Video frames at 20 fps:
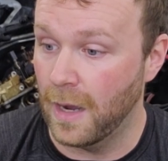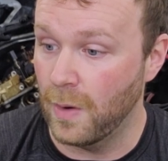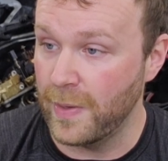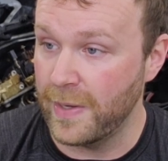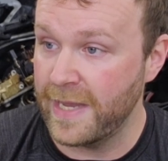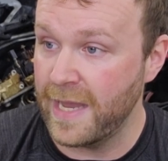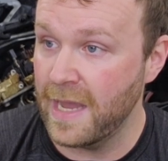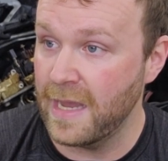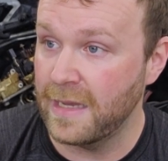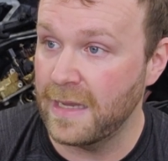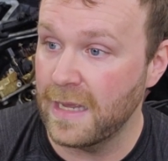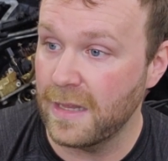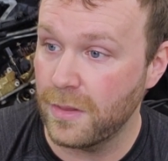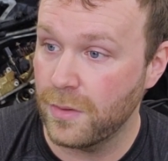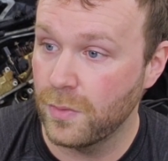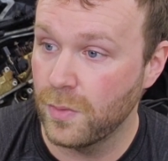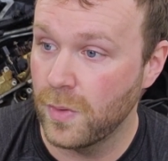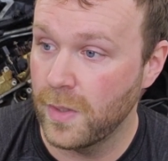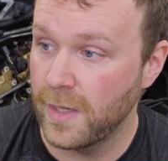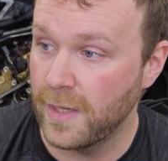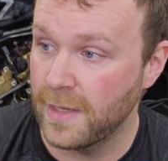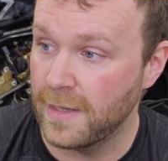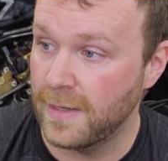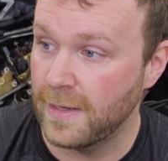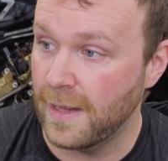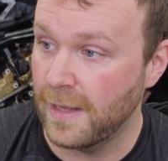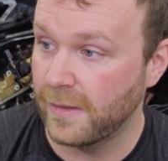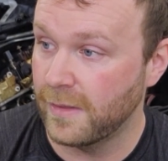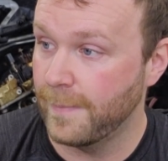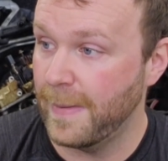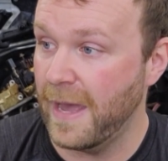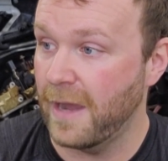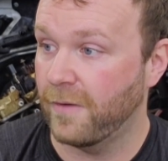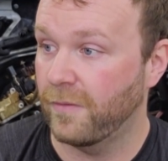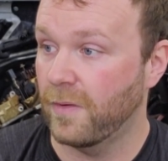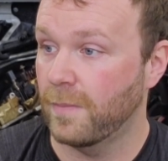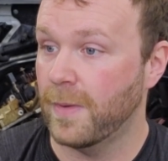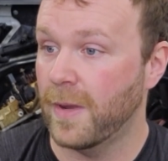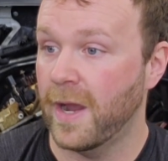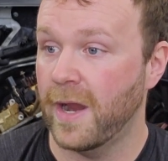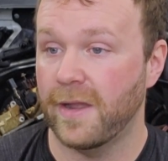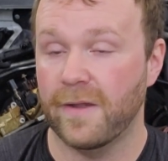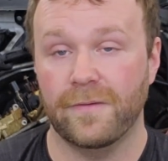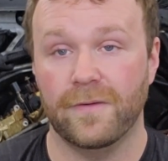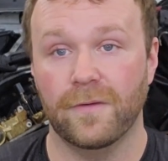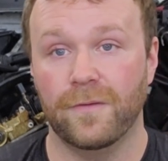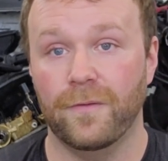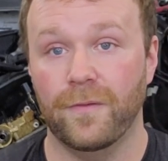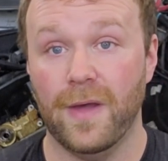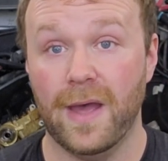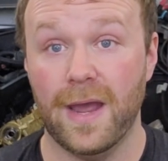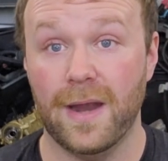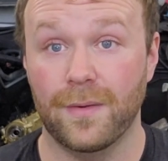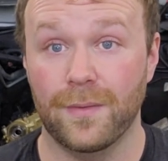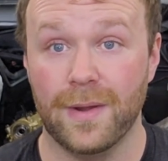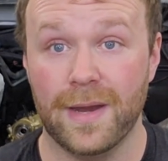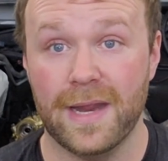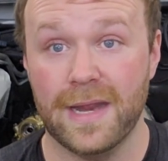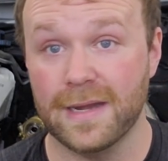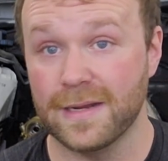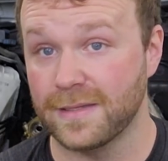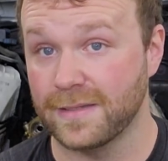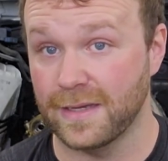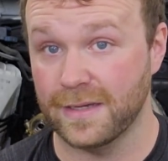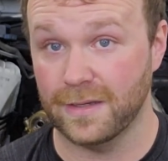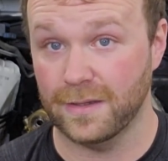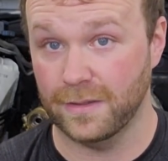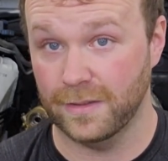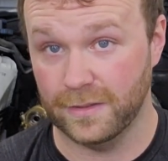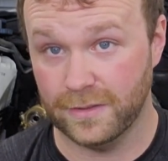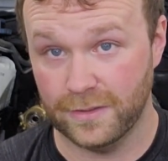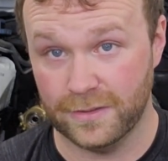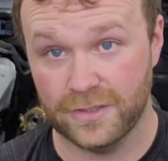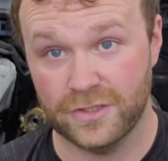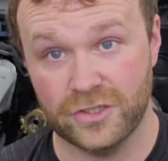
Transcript: We can't get through it. And on the back of our mind, if you're flat rate, it's like it's